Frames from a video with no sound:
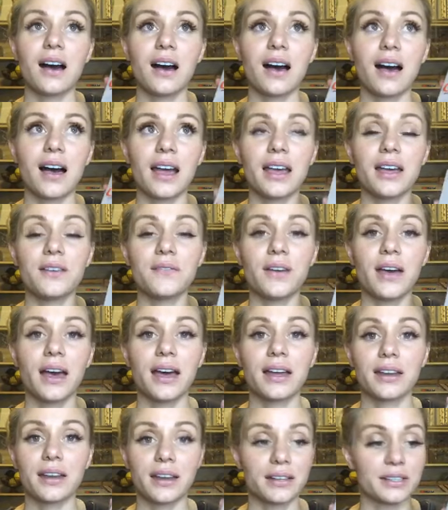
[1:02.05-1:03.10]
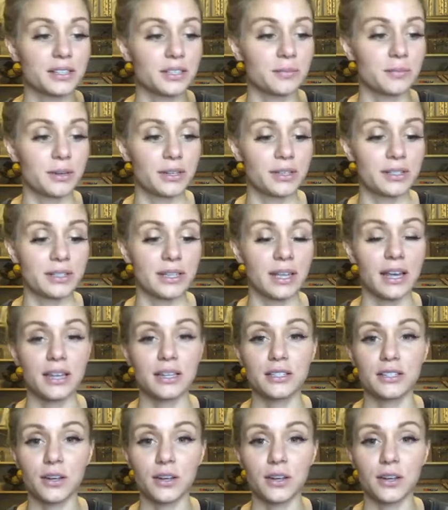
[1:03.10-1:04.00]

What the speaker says: I have had customers that